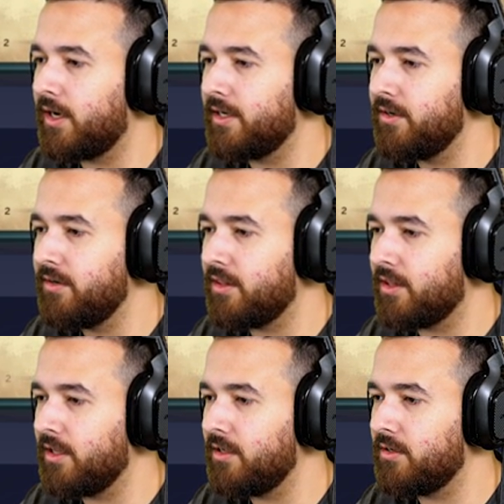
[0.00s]
I don't
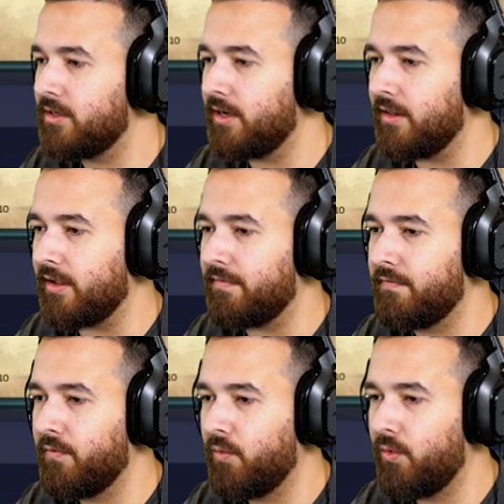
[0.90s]
think you need it like
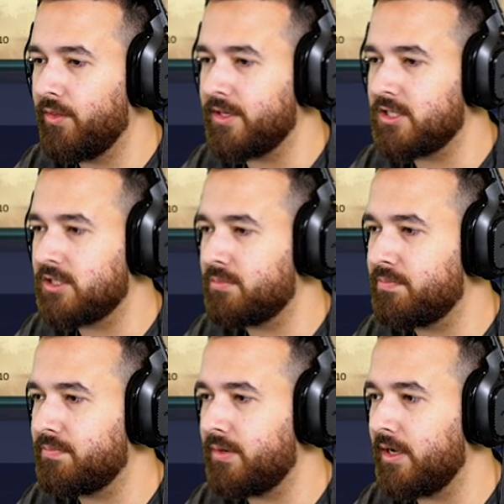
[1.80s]
for the spell.
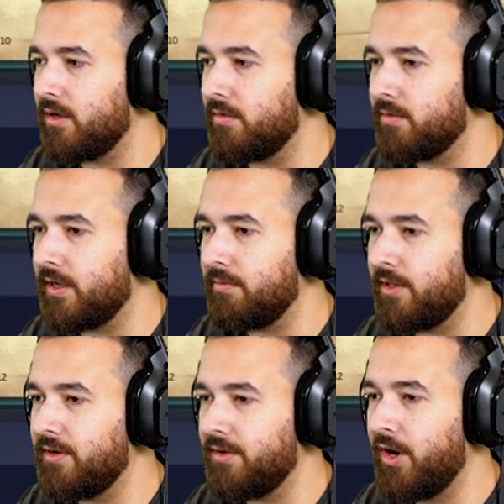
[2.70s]
Oh, okay, well
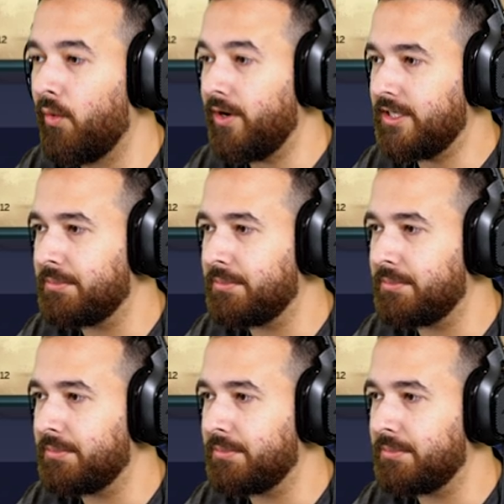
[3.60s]
I don't know any